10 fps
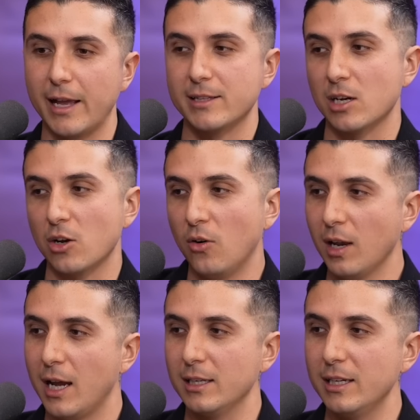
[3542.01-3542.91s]
It's an
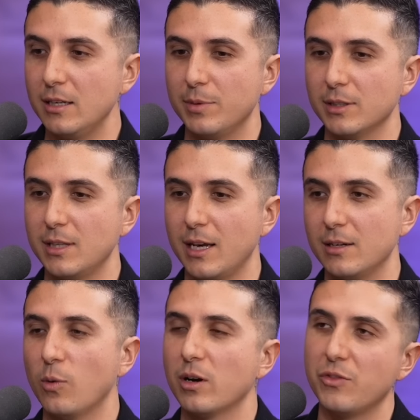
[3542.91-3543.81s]
online lead, but
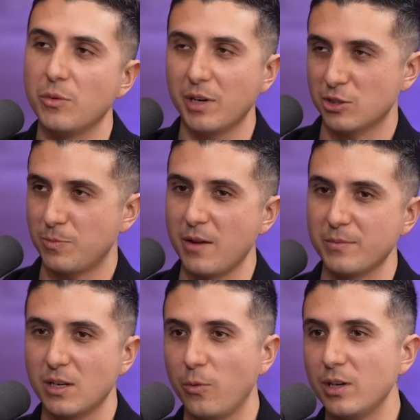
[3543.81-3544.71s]
then one of the biggest
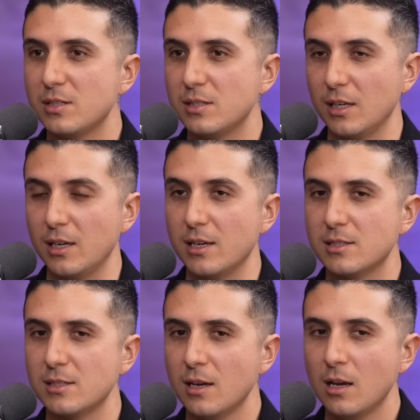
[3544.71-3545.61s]
problems that we see is,